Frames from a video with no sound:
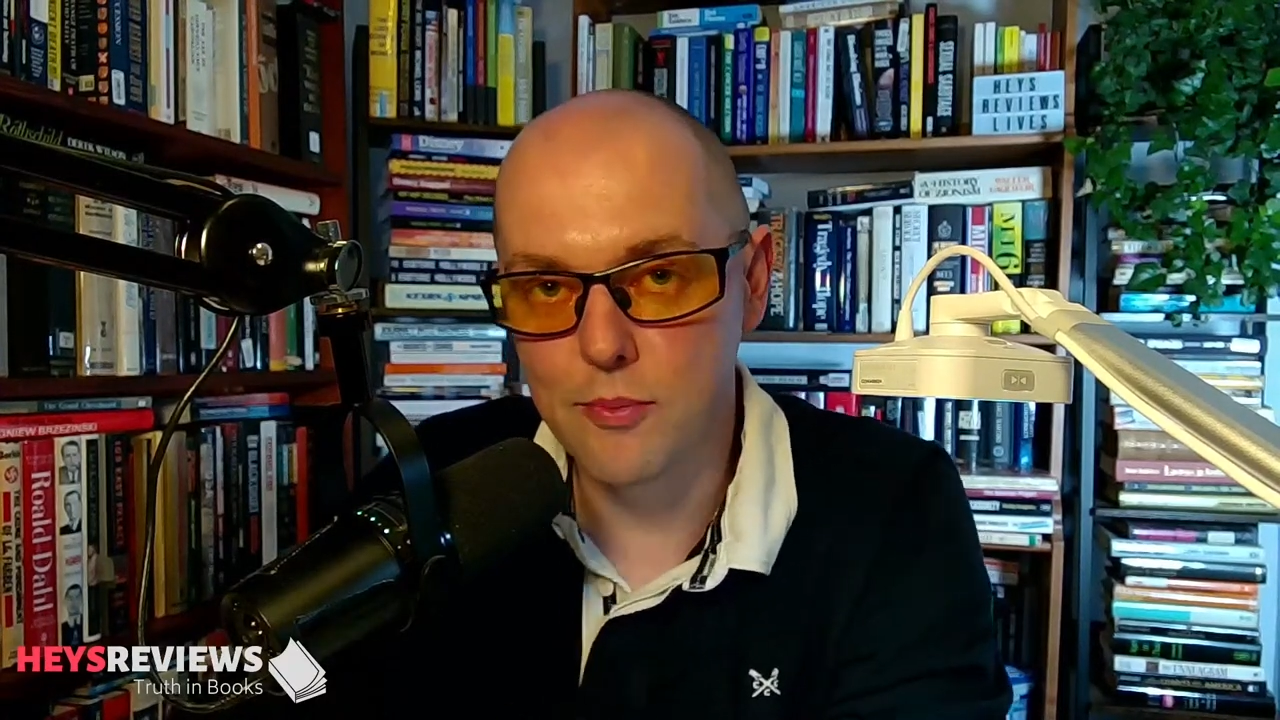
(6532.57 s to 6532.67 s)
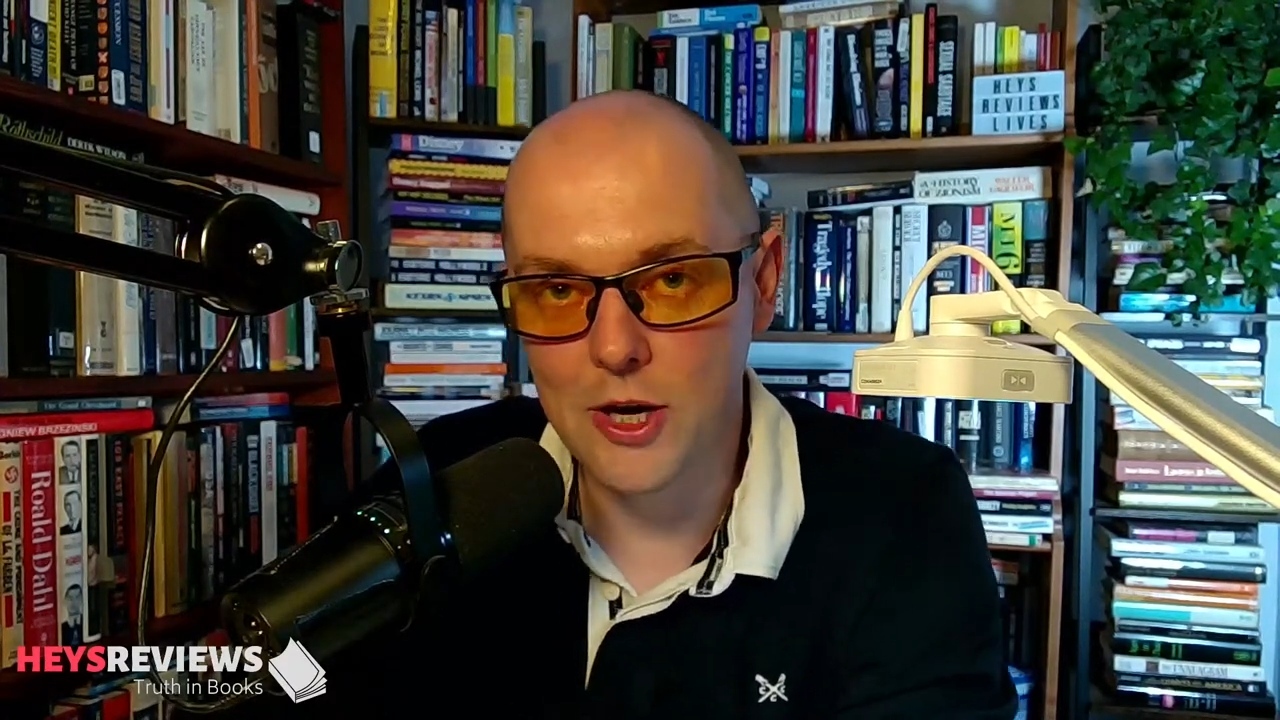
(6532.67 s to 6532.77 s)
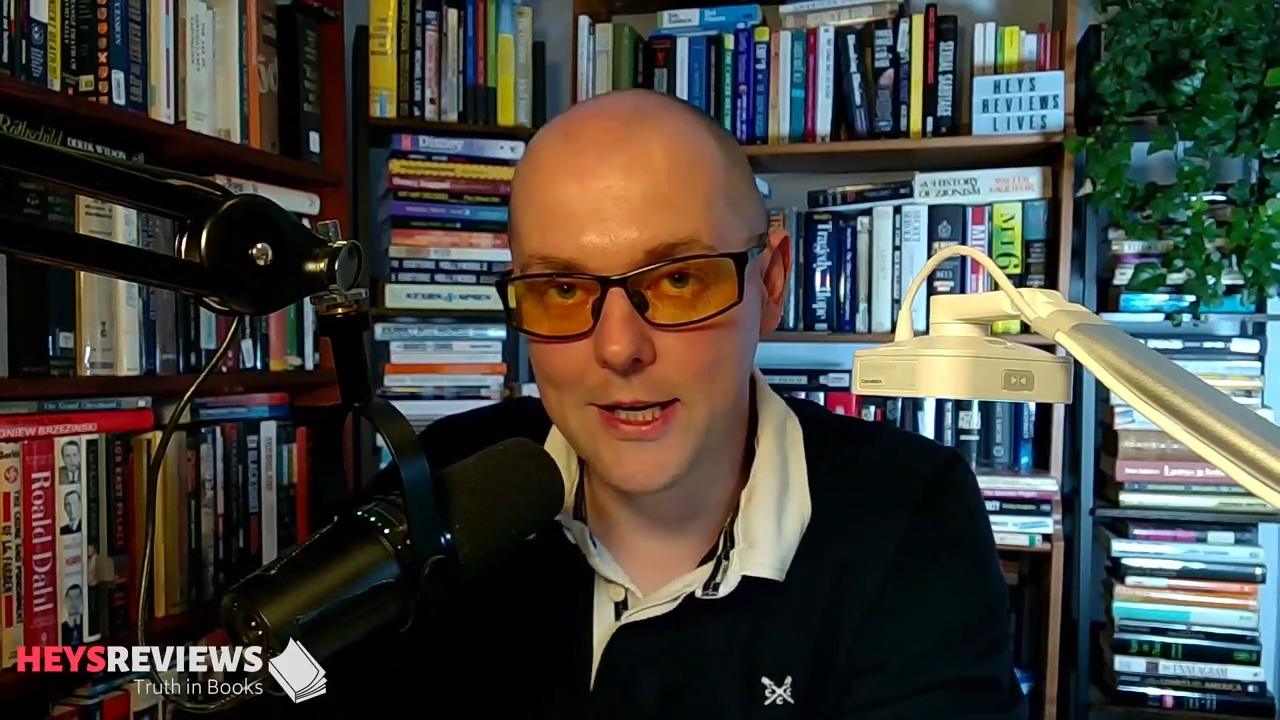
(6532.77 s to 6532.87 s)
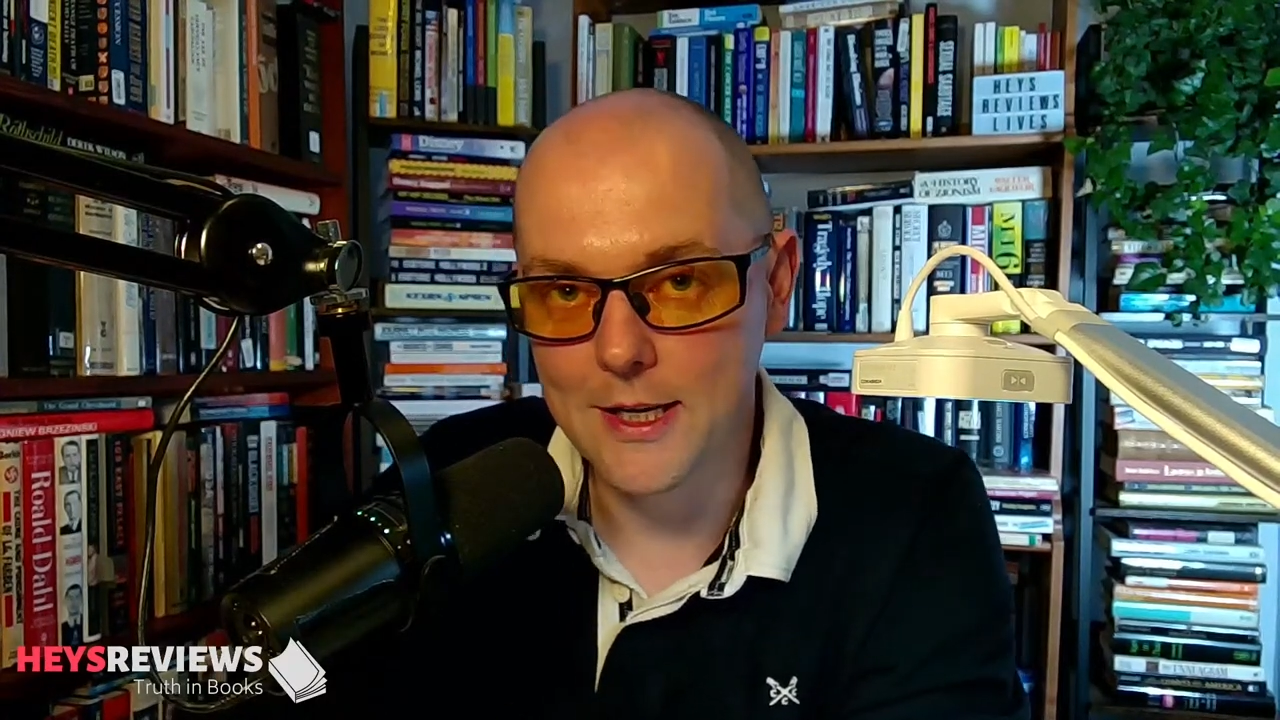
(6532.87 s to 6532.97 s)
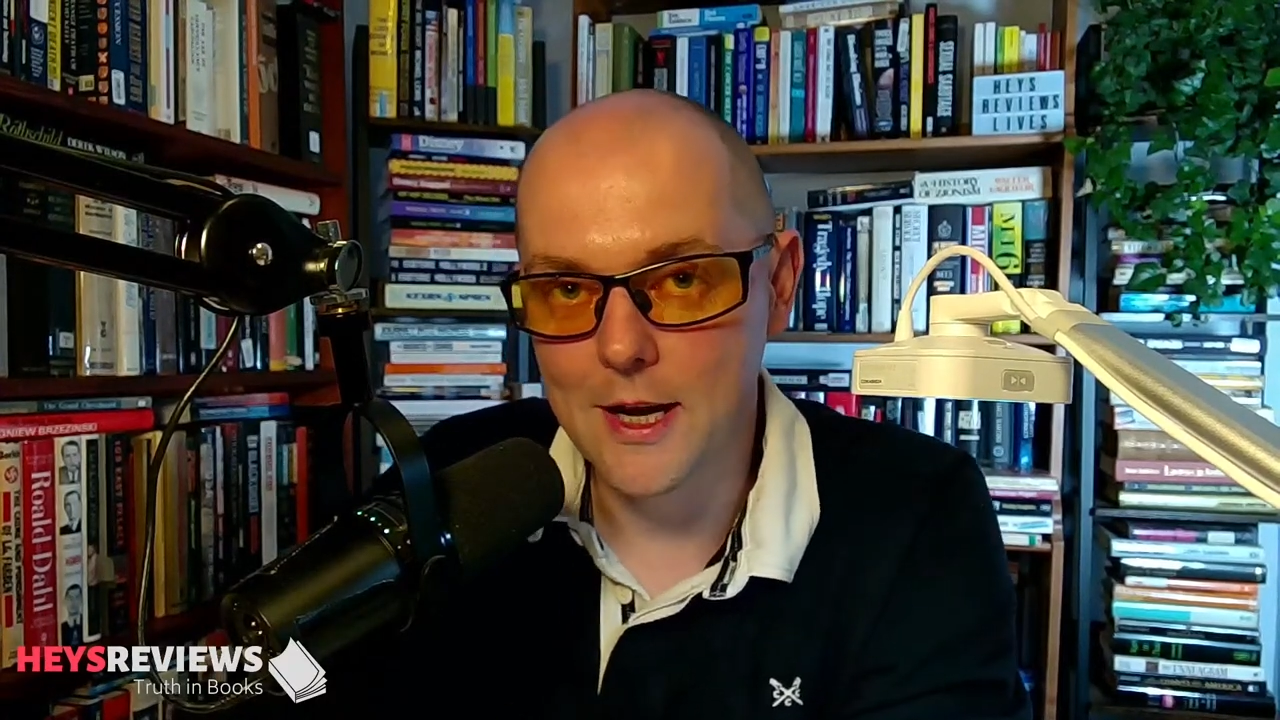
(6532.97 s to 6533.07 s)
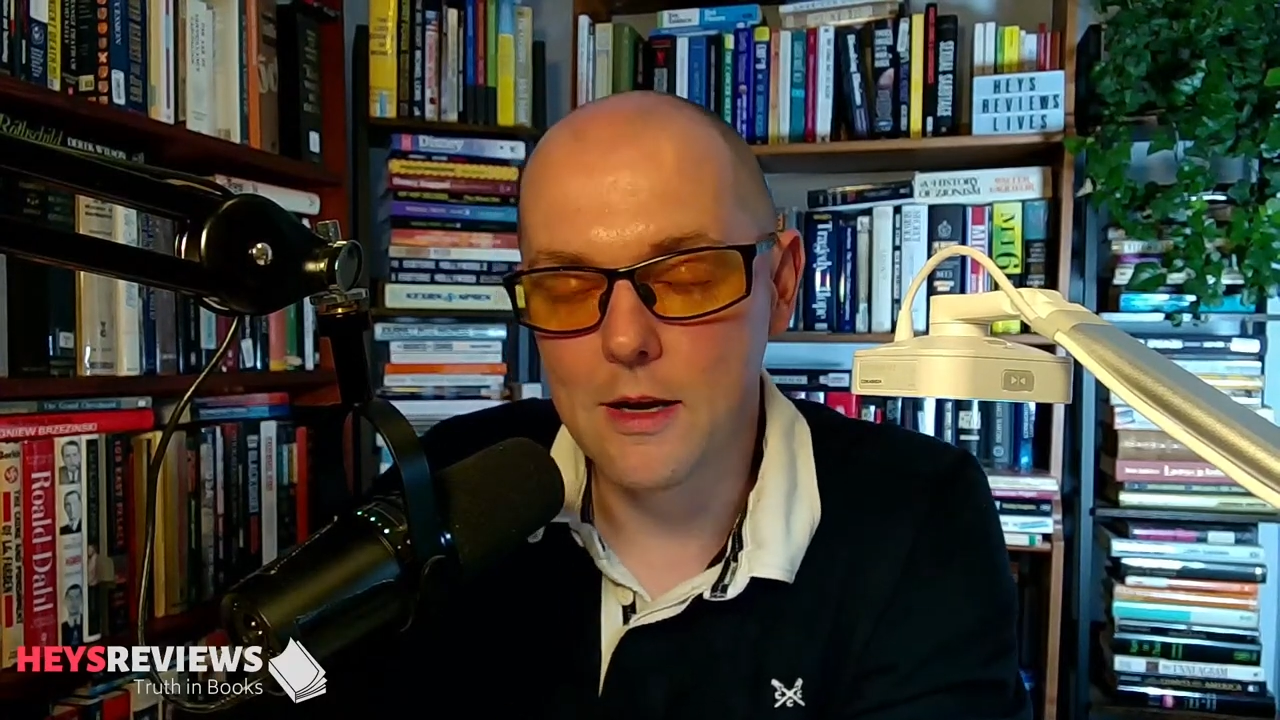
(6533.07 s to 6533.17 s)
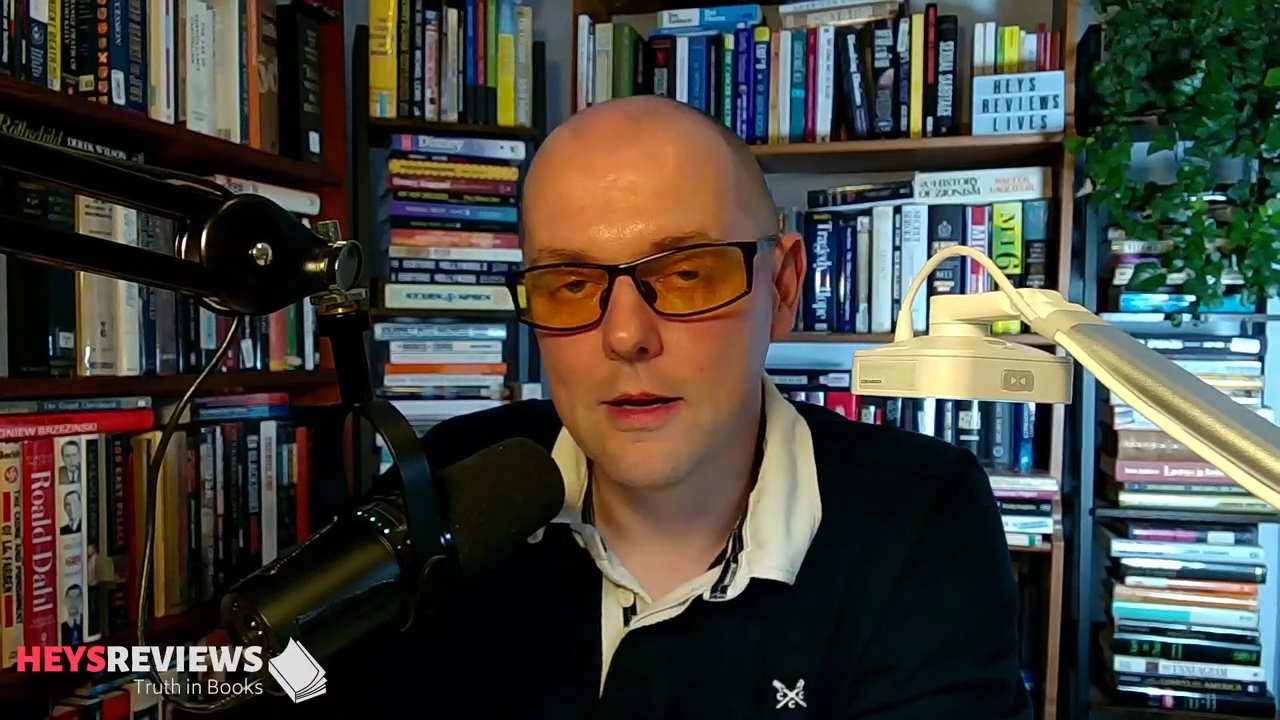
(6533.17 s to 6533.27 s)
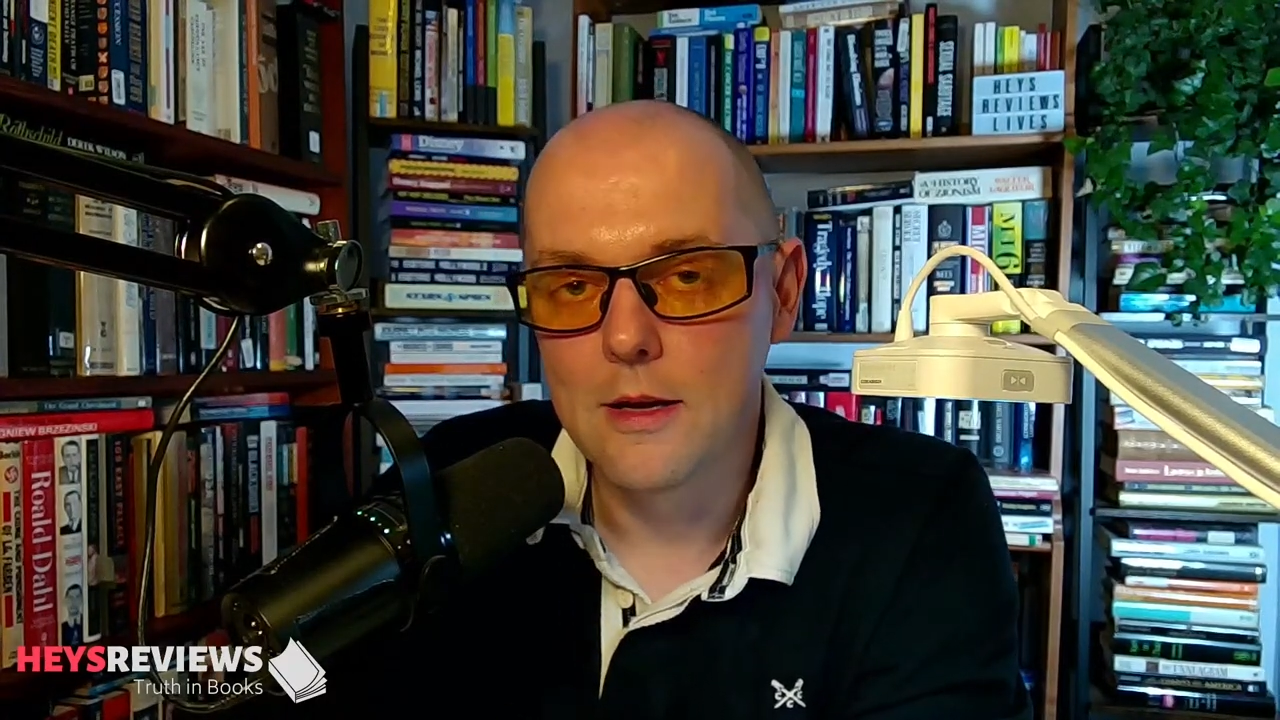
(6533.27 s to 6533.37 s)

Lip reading: praying again,